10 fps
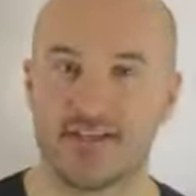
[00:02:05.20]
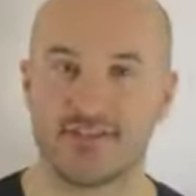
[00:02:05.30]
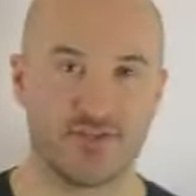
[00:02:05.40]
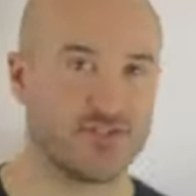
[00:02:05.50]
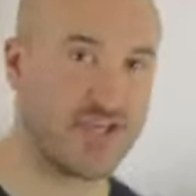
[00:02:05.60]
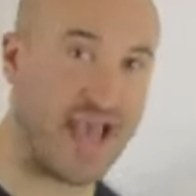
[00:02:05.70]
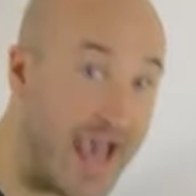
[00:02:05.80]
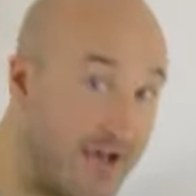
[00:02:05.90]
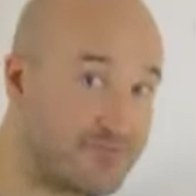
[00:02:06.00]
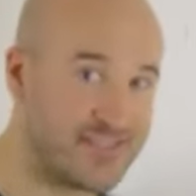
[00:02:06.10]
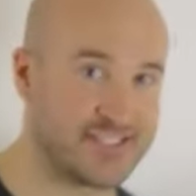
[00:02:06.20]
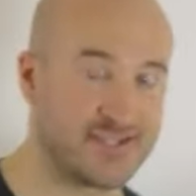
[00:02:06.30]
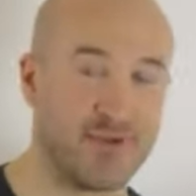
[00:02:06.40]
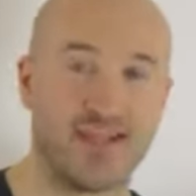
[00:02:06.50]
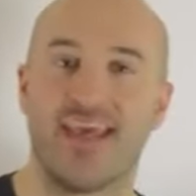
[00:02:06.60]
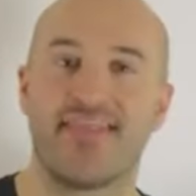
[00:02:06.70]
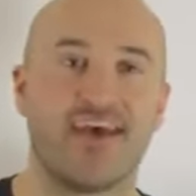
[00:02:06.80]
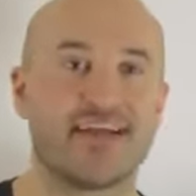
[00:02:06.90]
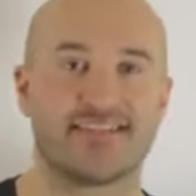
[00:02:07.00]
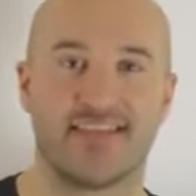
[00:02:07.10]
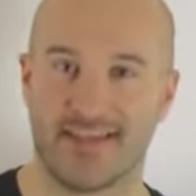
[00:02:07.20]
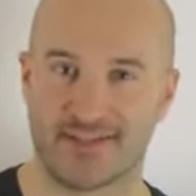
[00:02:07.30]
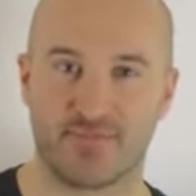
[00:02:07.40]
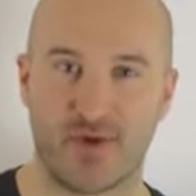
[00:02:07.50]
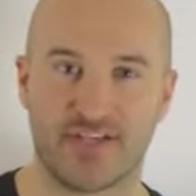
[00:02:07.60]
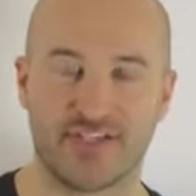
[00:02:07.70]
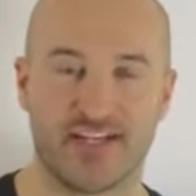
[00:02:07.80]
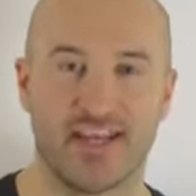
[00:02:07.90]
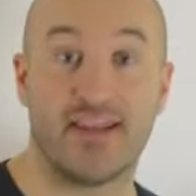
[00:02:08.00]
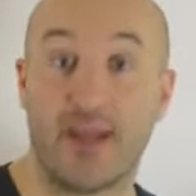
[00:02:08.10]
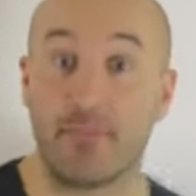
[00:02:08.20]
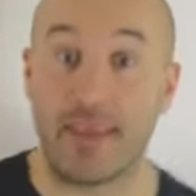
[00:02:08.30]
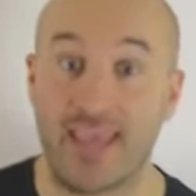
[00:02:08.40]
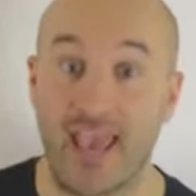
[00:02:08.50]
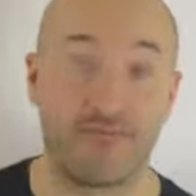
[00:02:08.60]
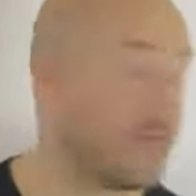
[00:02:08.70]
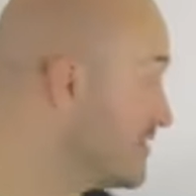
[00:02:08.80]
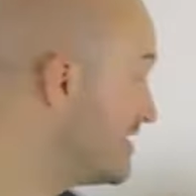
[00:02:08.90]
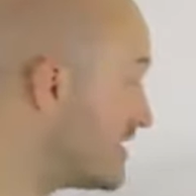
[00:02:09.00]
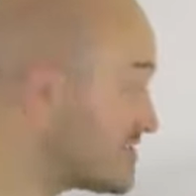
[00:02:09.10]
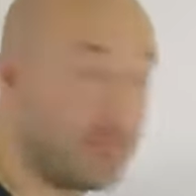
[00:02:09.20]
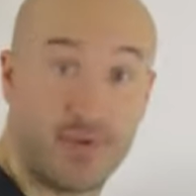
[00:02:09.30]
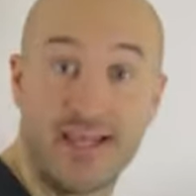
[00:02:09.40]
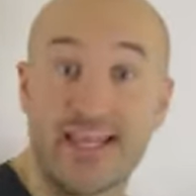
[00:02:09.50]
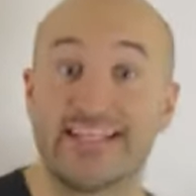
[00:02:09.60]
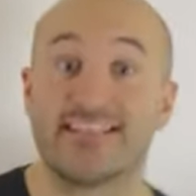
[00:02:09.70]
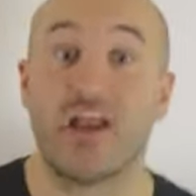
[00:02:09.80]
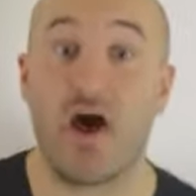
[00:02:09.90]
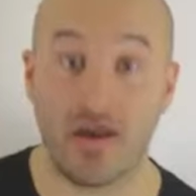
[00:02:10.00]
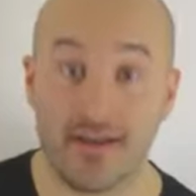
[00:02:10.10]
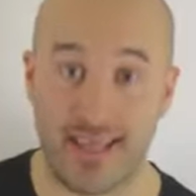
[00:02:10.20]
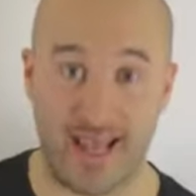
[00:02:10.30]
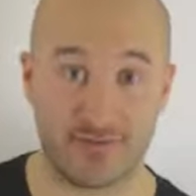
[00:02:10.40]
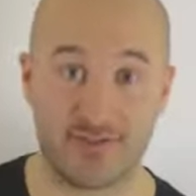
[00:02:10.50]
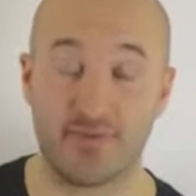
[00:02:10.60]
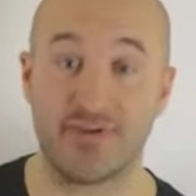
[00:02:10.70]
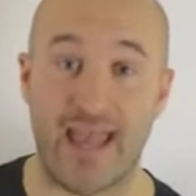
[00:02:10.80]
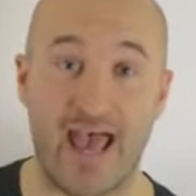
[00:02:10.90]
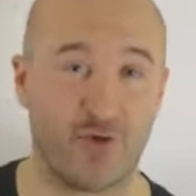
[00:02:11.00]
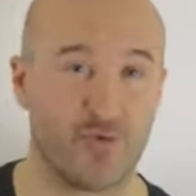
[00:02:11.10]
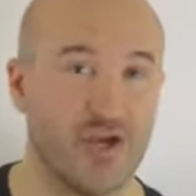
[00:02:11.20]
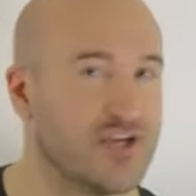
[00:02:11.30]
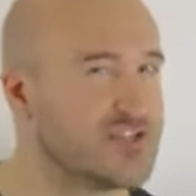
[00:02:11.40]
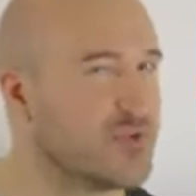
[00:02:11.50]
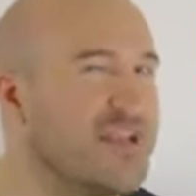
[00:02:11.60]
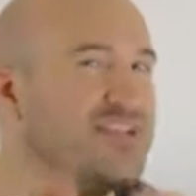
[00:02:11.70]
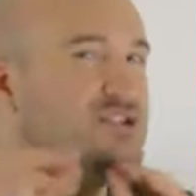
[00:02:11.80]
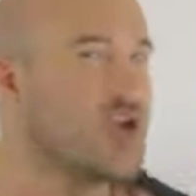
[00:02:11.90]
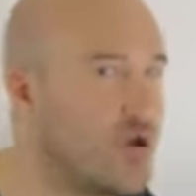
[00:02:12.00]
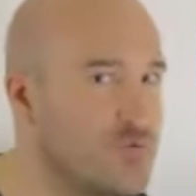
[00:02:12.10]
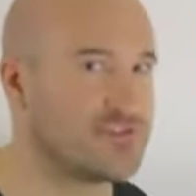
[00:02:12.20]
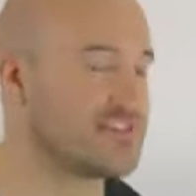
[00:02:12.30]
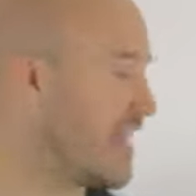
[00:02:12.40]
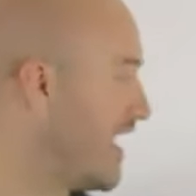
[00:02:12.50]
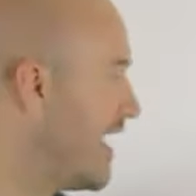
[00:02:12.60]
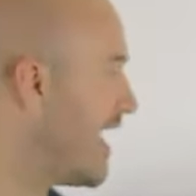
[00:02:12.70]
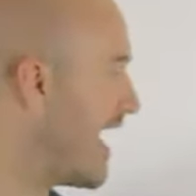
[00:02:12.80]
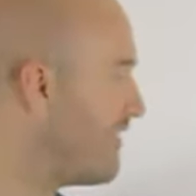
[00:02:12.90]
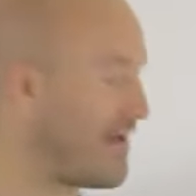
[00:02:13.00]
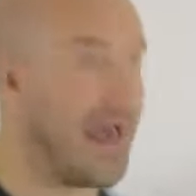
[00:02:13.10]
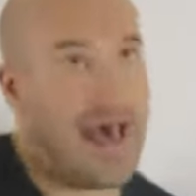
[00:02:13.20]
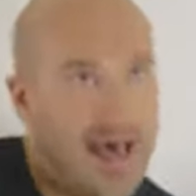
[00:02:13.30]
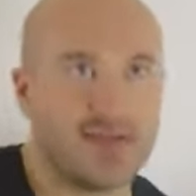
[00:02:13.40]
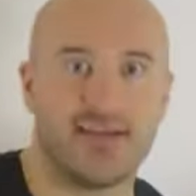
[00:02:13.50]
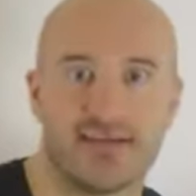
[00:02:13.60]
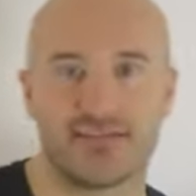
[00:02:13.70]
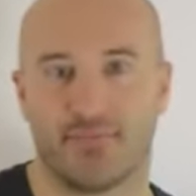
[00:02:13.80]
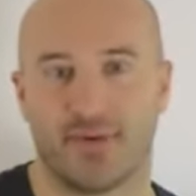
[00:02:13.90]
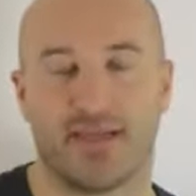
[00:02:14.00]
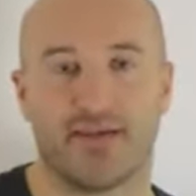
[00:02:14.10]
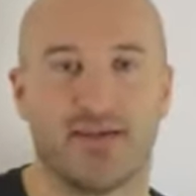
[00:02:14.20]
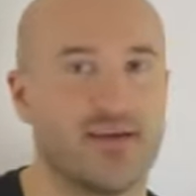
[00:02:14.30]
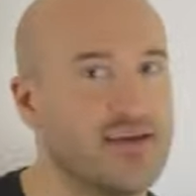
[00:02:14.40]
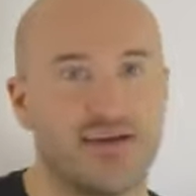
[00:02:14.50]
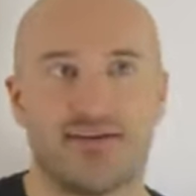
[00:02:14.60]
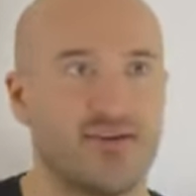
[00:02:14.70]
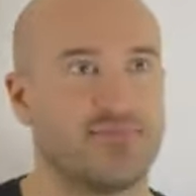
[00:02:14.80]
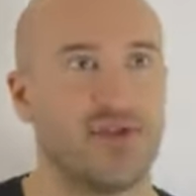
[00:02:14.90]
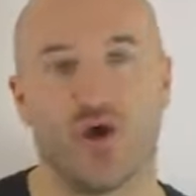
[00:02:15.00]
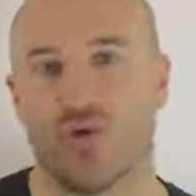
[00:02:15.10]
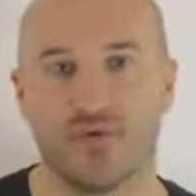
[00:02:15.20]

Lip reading: So to have discipline, that's the expression. Now be careful, discipline is an uncountable noun, so we don't say have a discipline. No.